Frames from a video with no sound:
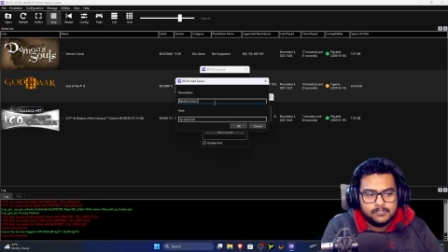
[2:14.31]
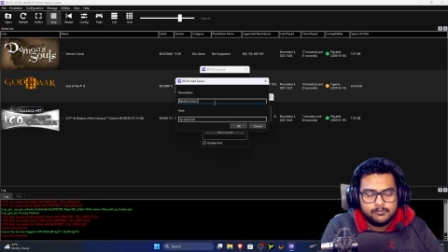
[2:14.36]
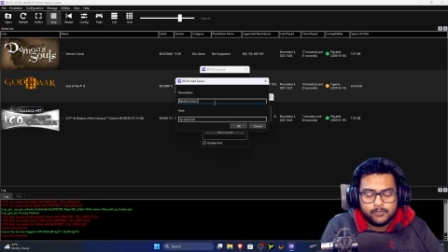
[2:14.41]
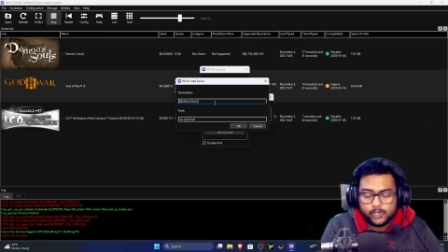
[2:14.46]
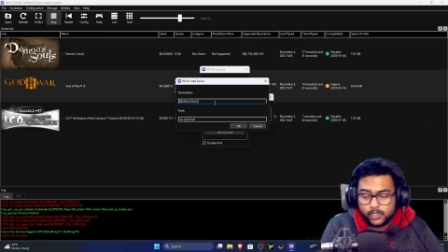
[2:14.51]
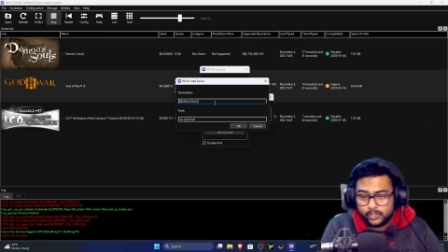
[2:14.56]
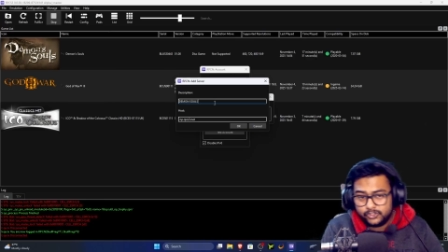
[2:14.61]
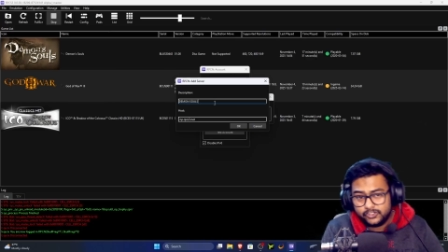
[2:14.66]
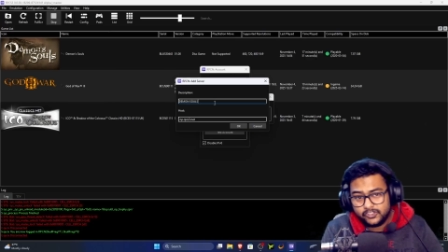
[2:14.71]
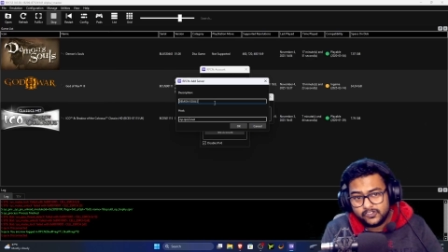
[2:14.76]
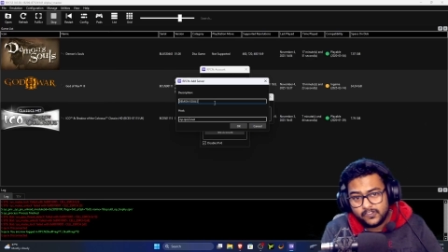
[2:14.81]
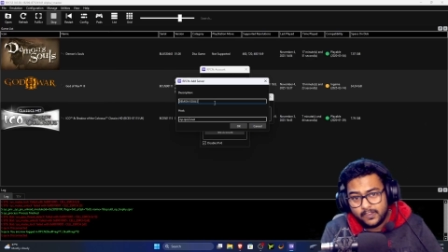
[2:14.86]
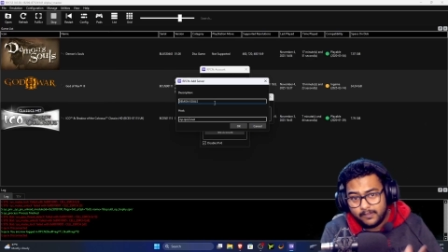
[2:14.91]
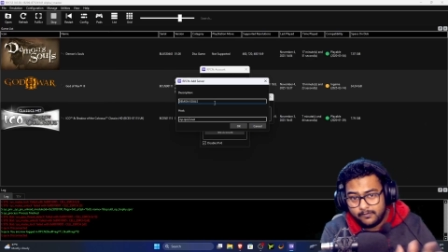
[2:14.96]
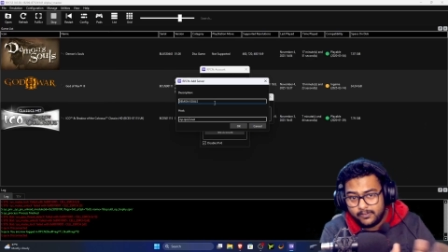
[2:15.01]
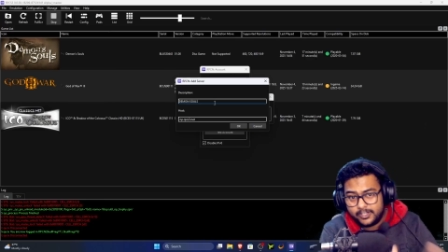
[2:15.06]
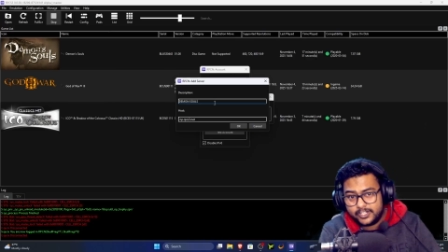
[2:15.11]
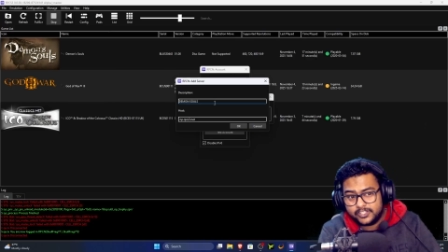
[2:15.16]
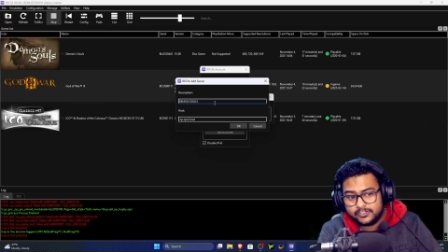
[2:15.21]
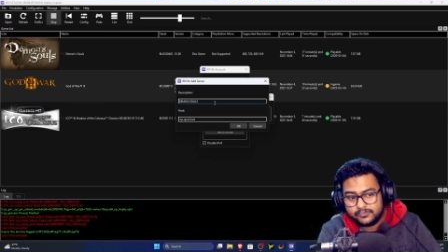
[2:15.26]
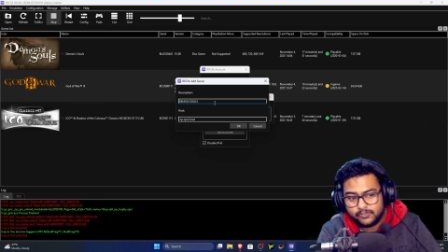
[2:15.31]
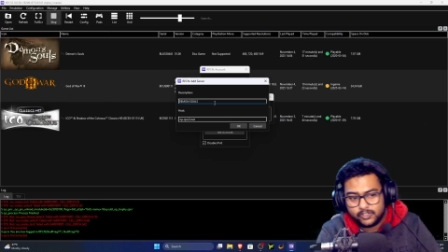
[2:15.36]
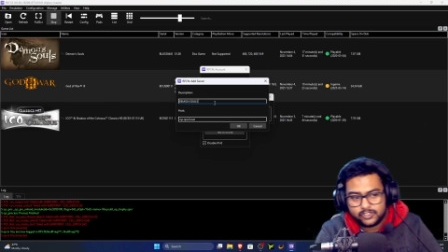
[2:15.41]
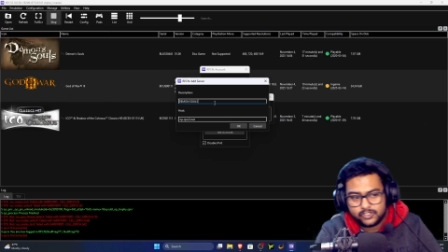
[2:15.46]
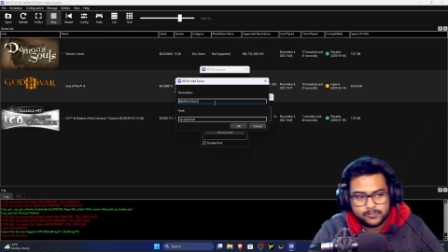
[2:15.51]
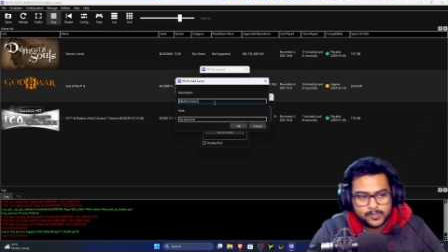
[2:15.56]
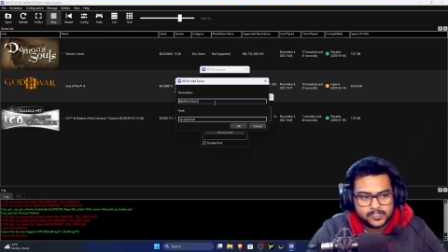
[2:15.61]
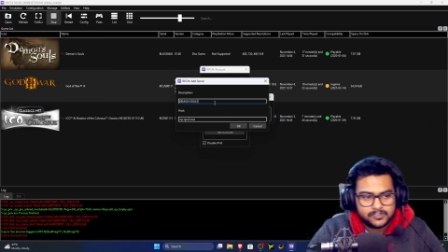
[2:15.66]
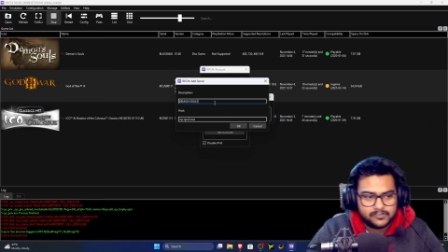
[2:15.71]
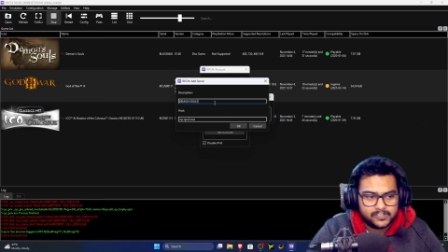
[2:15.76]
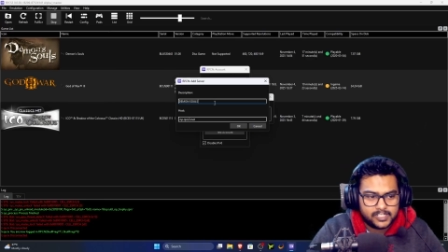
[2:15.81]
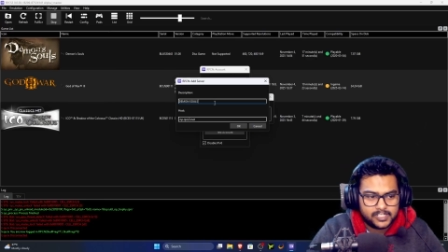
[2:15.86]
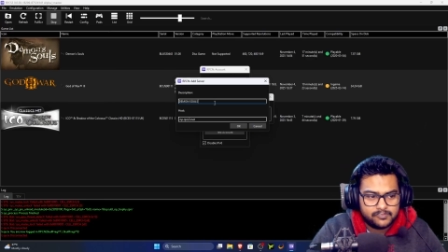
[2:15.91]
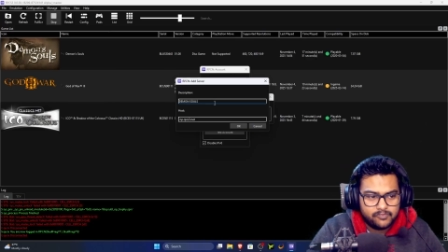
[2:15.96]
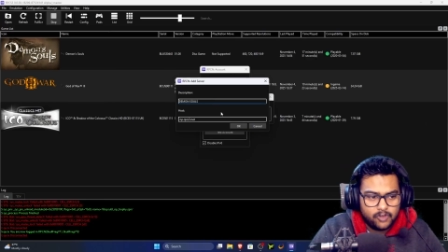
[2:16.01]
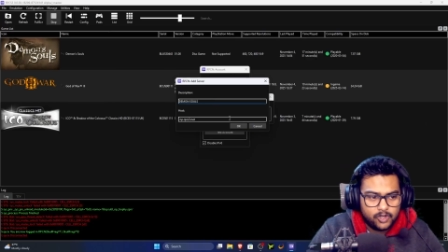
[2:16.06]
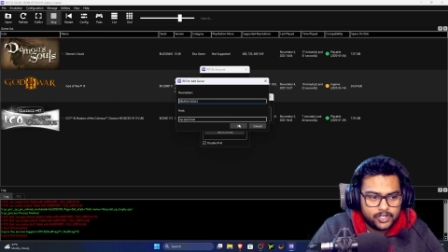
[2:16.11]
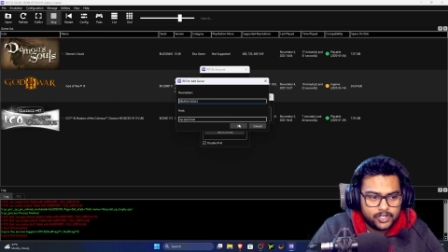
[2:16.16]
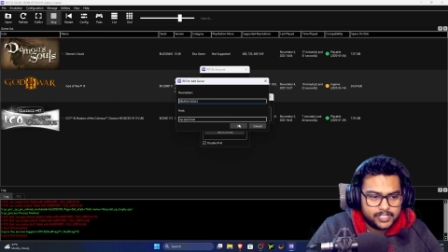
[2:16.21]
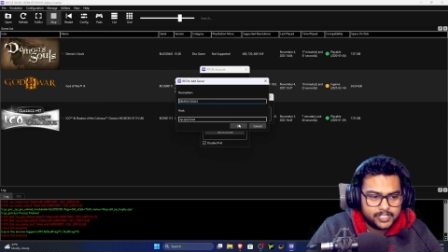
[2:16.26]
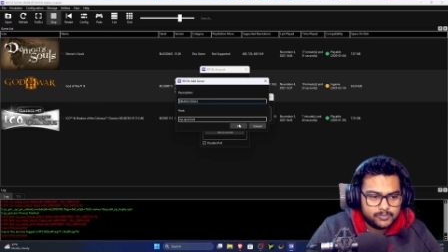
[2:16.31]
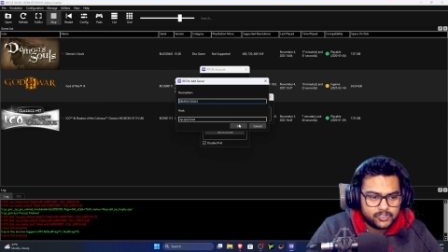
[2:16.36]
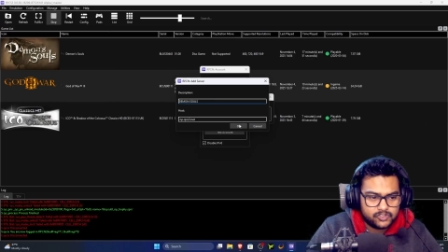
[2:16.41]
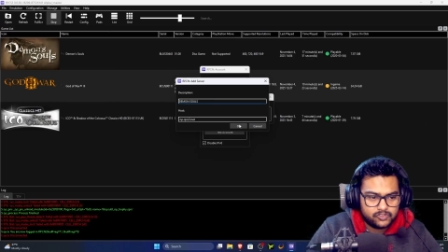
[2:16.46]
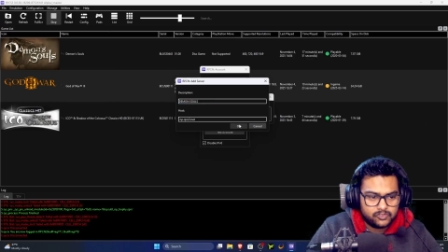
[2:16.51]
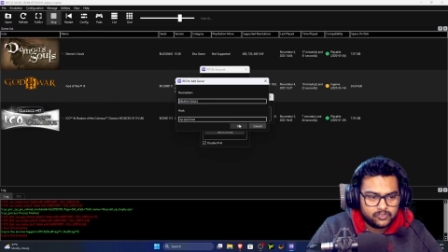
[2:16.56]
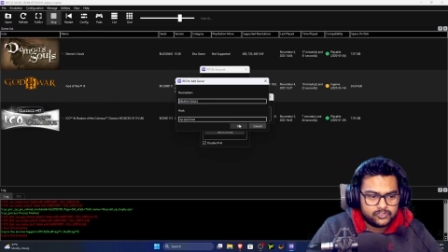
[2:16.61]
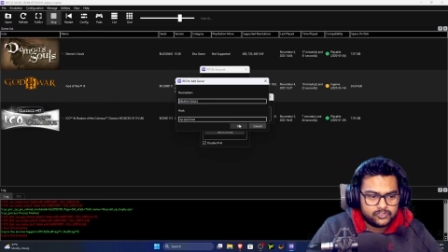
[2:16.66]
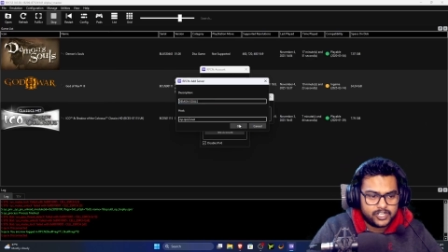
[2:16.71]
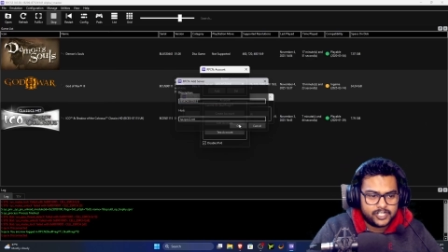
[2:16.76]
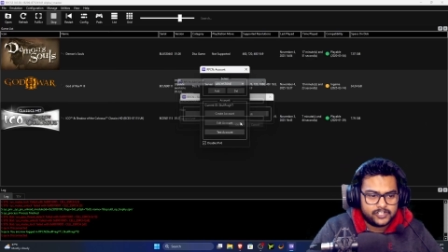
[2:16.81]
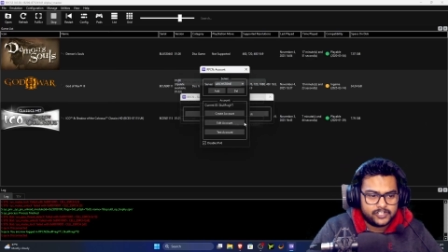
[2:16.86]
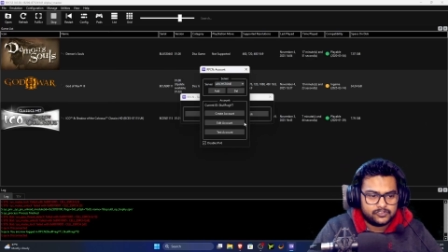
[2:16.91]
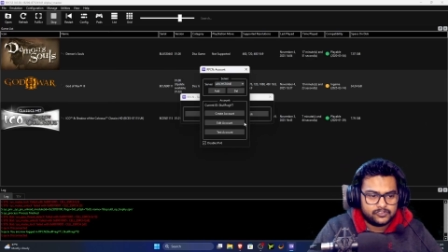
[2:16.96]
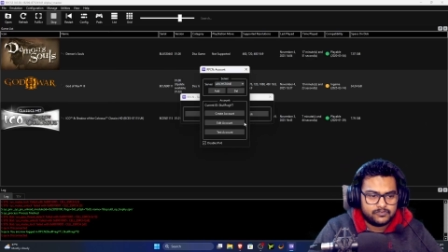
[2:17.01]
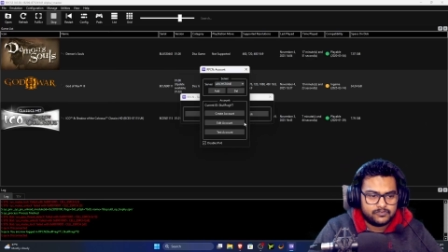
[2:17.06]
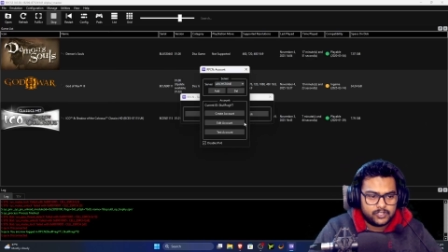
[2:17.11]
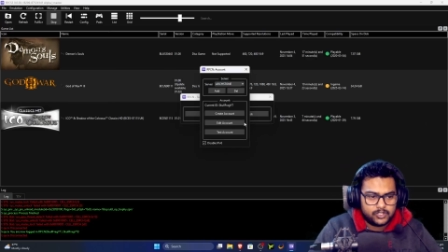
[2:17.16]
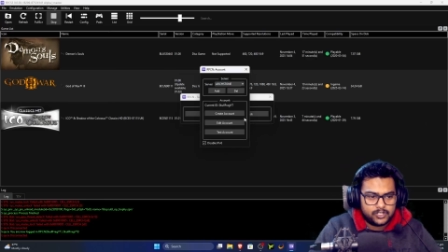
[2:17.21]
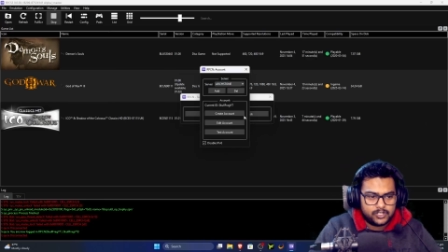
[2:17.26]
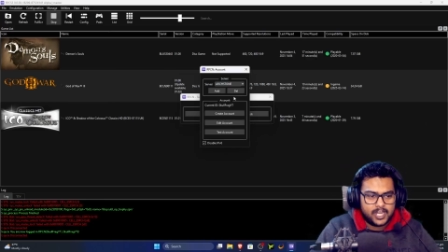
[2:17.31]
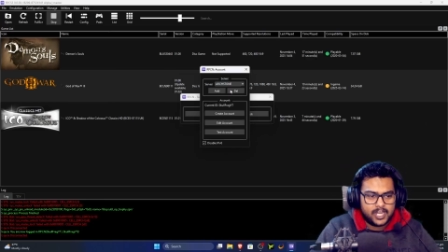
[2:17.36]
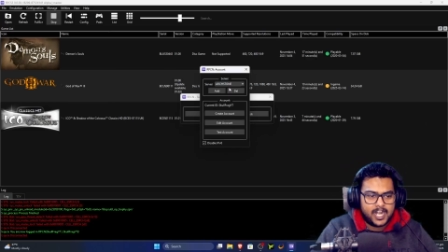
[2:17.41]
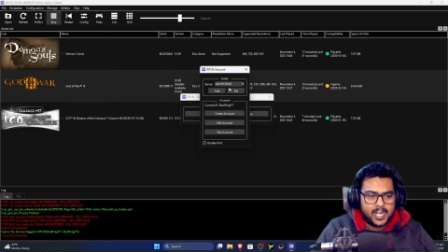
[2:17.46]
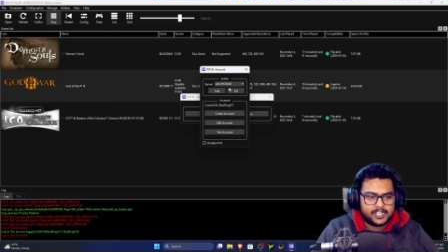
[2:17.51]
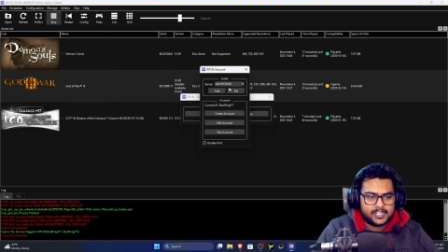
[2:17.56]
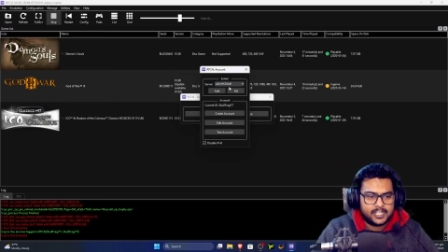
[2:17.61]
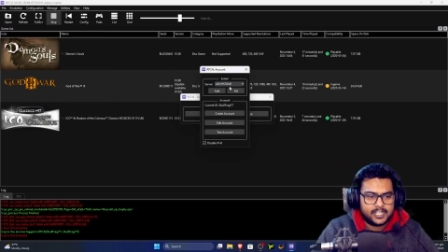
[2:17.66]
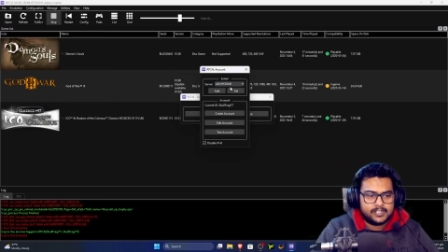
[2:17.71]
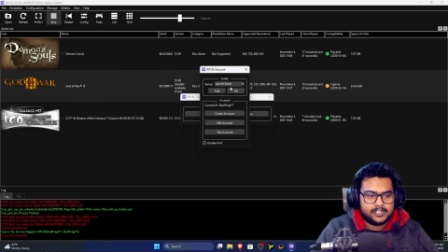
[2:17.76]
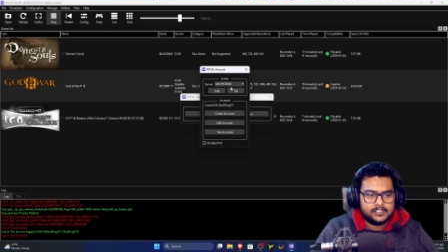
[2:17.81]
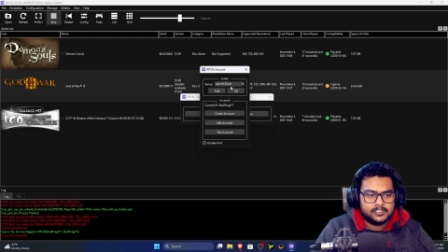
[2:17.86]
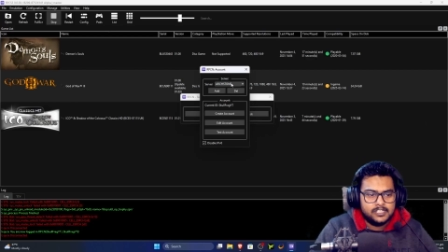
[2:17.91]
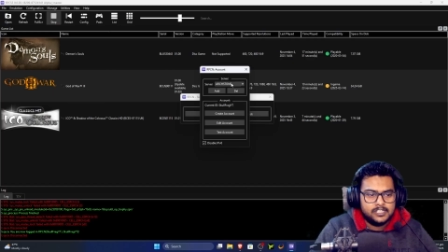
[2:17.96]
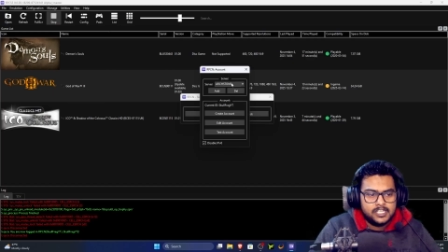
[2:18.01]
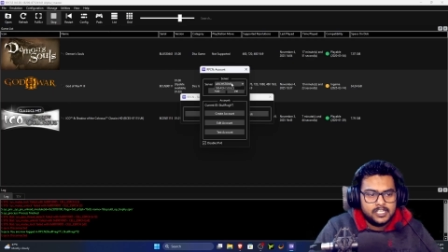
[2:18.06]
because the server is for specifically for Demon Souls, right? So we're gonna add that.